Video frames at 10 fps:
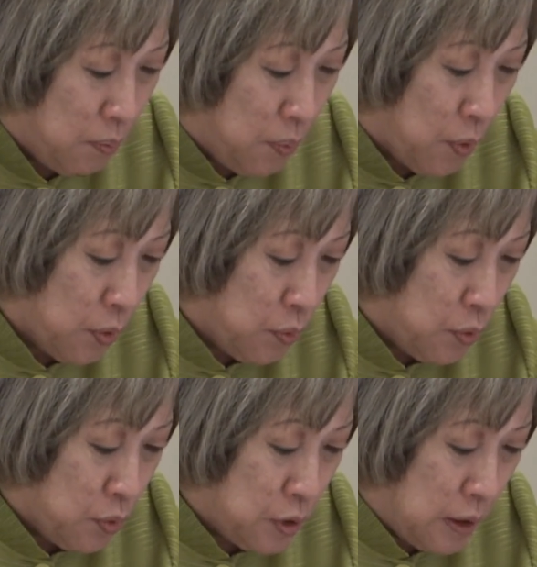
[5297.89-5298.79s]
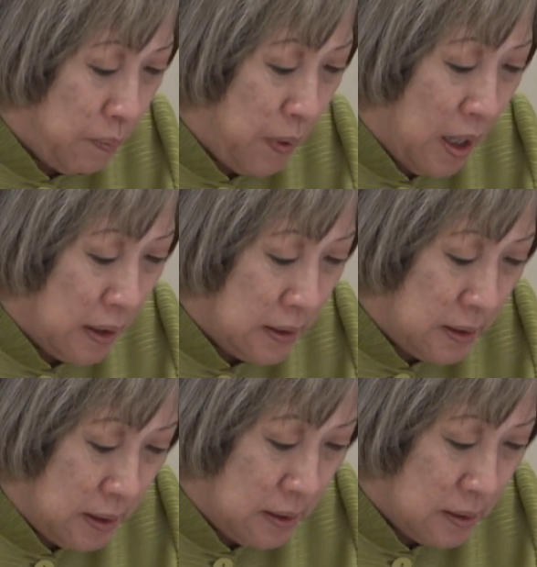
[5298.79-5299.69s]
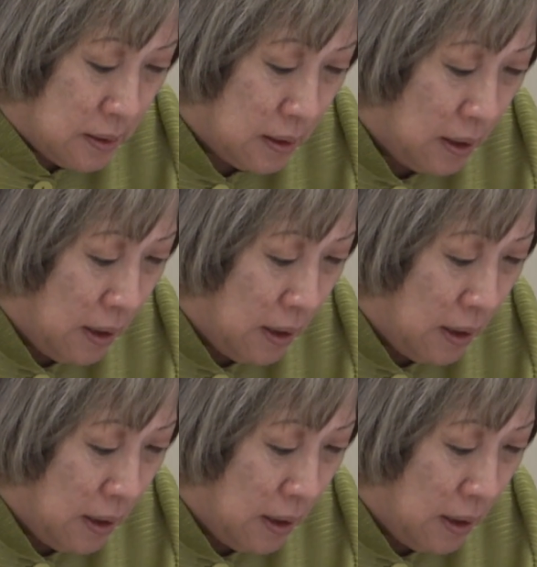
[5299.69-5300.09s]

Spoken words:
board rules, and policies.